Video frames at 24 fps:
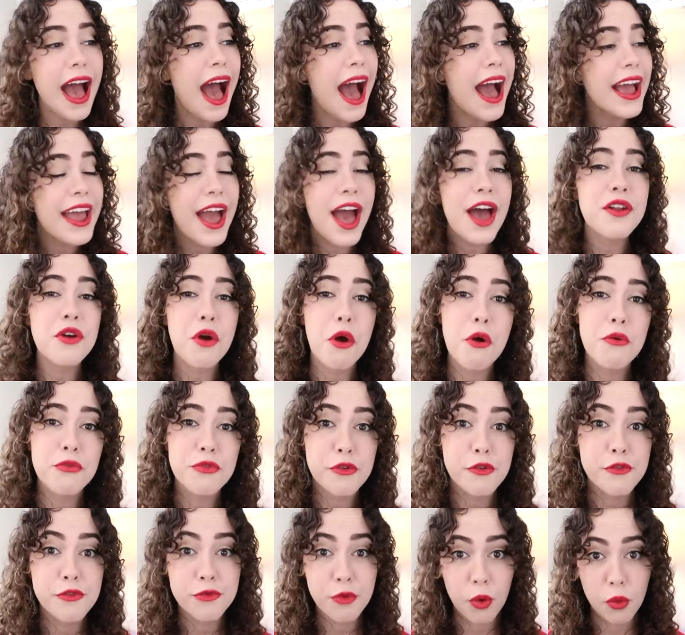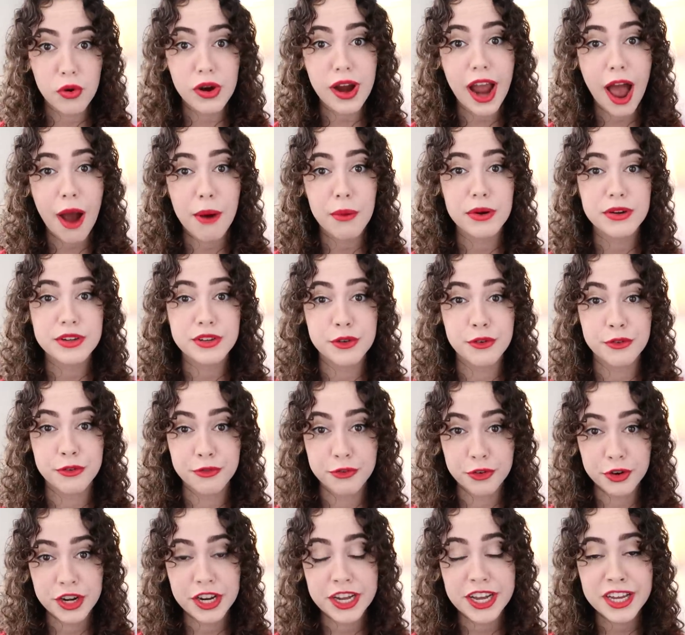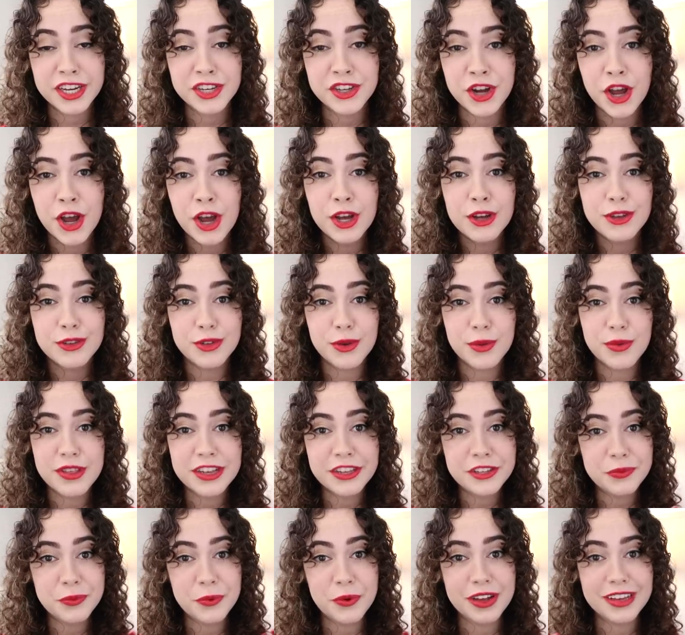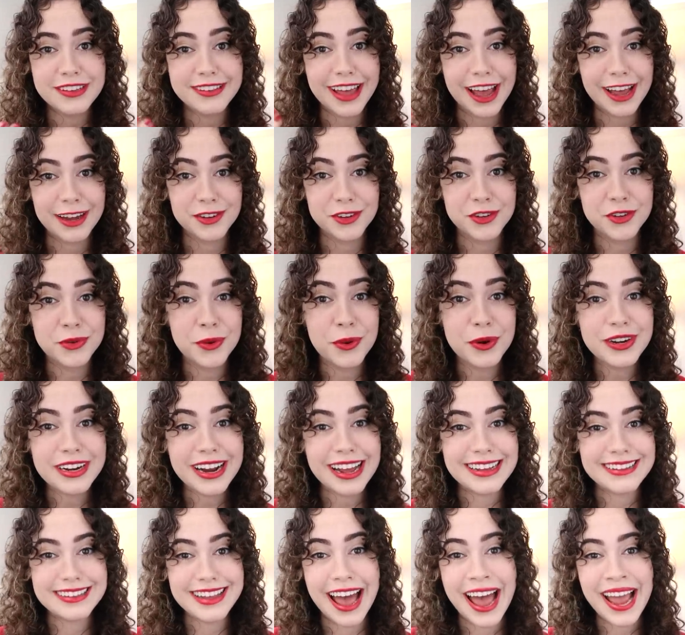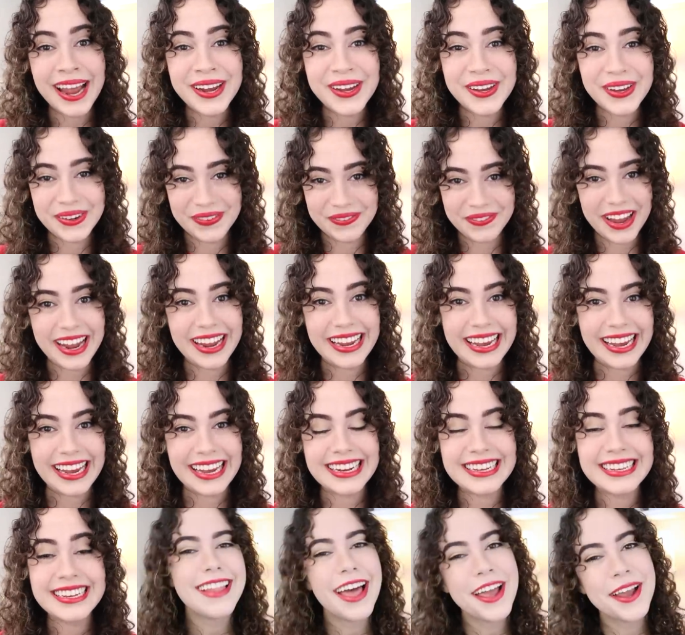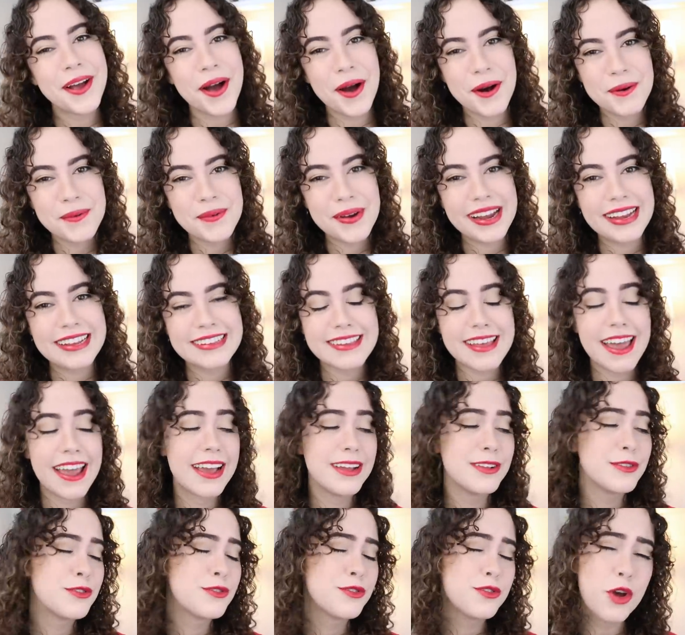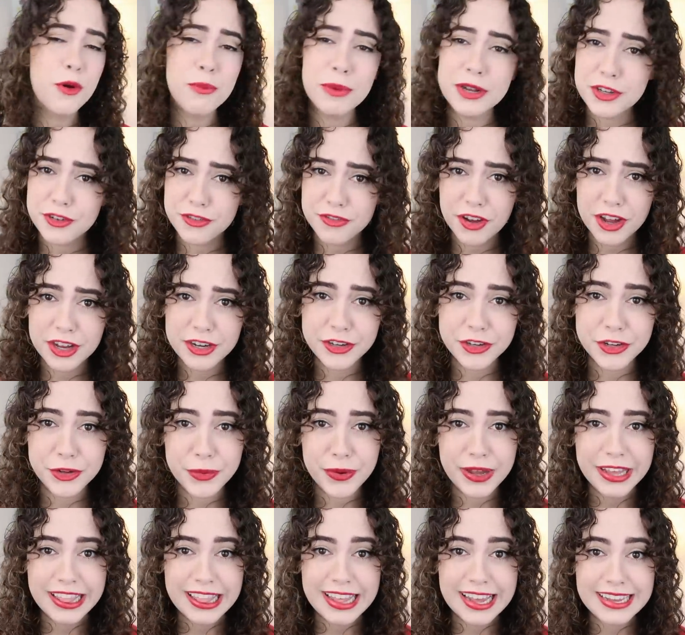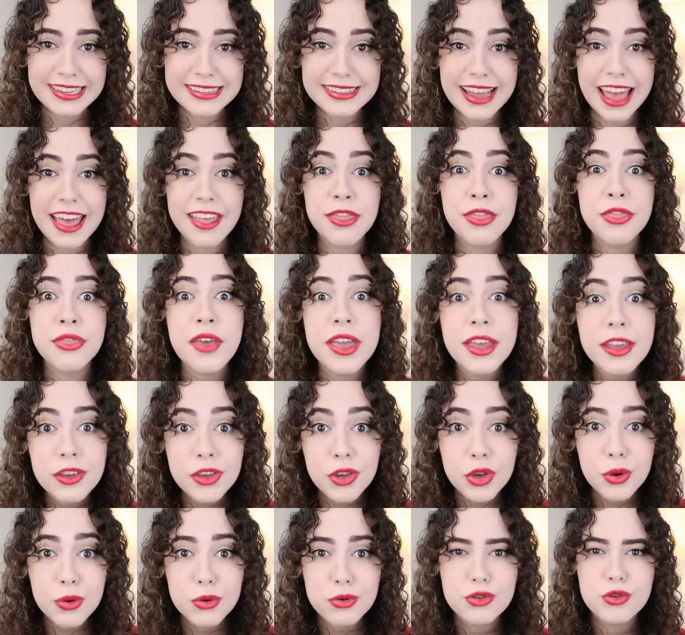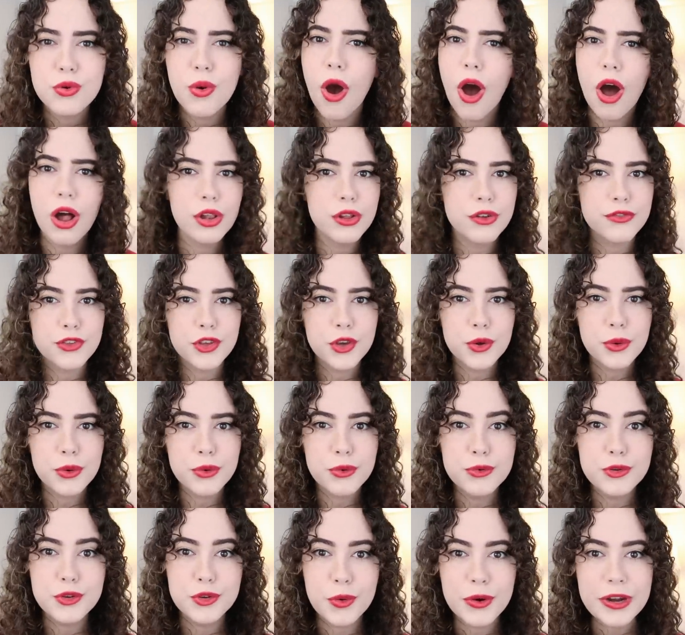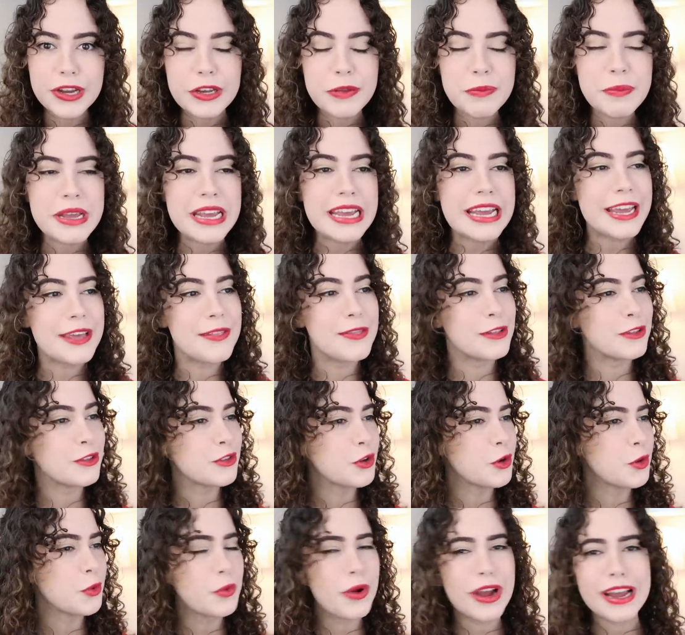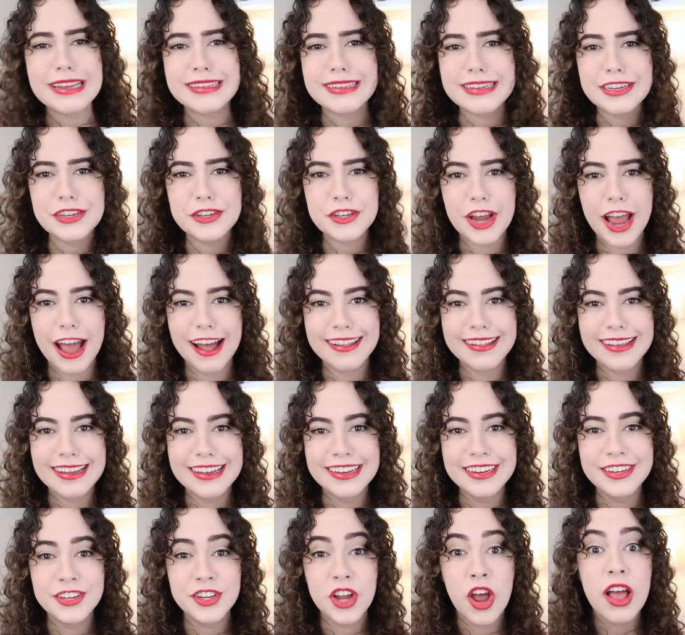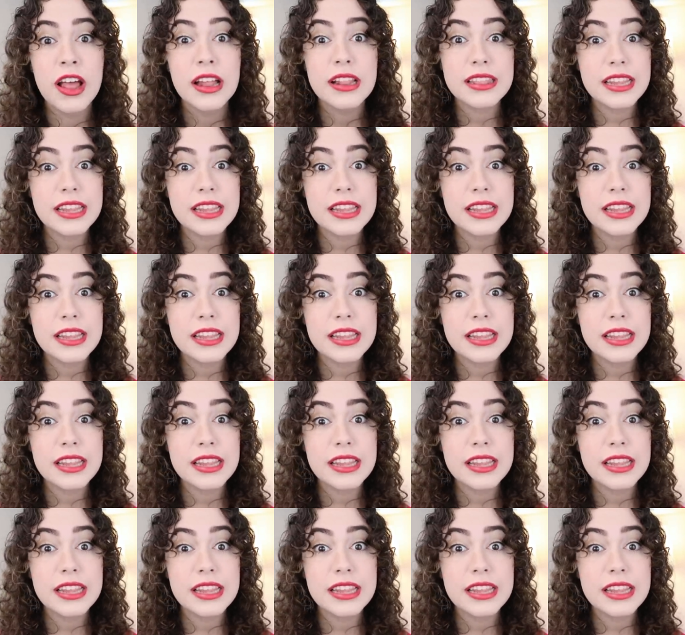I had over four hours of footage, so this was as short as I could make it. Like always, I had so much fun doing this, and thank you to all of you who joined me in this crazy challenge.